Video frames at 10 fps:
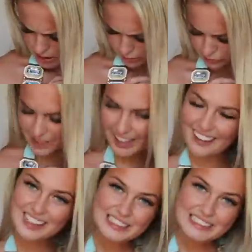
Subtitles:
And on here.